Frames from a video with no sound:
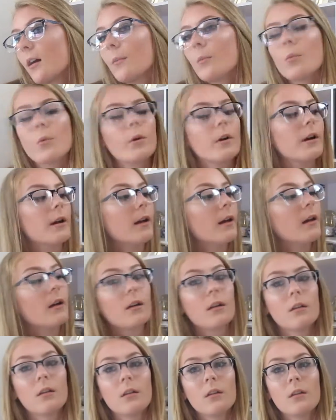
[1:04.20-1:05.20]
I'm wearing,
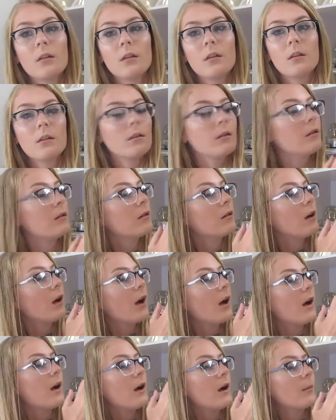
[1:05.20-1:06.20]

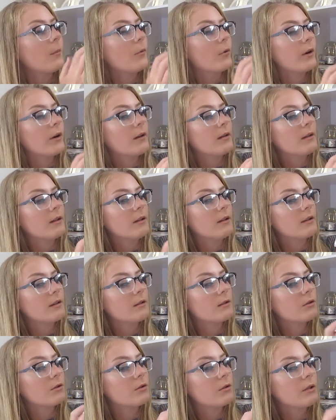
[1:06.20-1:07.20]
I'm wearing these
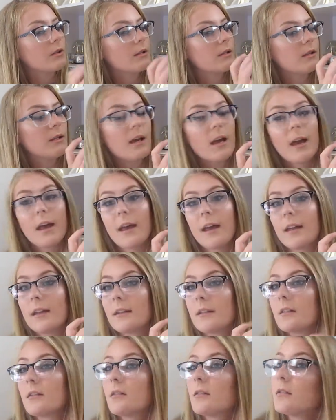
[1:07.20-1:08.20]
three,
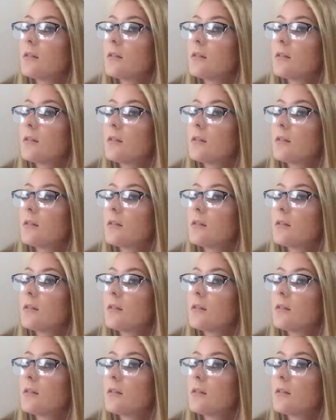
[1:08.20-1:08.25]
and